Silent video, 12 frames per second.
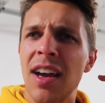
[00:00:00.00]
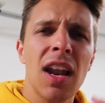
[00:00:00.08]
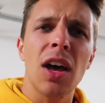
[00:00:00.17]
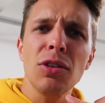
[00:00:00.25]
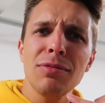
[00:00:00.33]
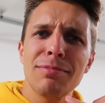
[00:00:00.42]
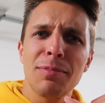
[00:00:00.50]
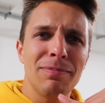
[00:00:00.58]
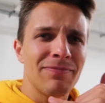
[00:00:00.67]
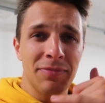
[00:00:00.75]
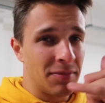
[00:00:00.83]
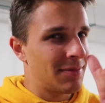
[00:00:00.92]
hello.
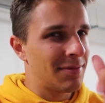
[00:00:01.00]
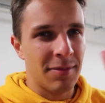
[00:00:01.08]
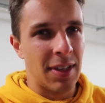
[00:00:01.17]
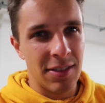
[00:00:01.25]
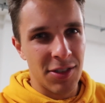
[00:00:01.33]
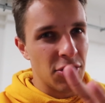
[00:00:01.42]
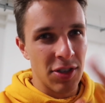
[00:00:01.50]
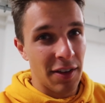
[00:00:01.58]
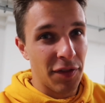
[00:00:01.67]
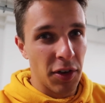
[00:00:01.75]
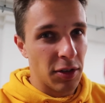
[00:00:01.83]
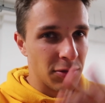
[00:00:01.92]
That's
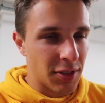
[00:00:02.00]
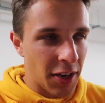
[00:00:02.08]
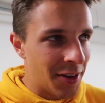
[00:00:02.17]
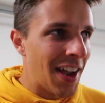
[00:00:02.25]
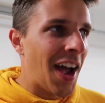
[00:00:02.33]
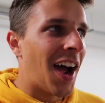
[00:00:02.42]
usually how phone calls go.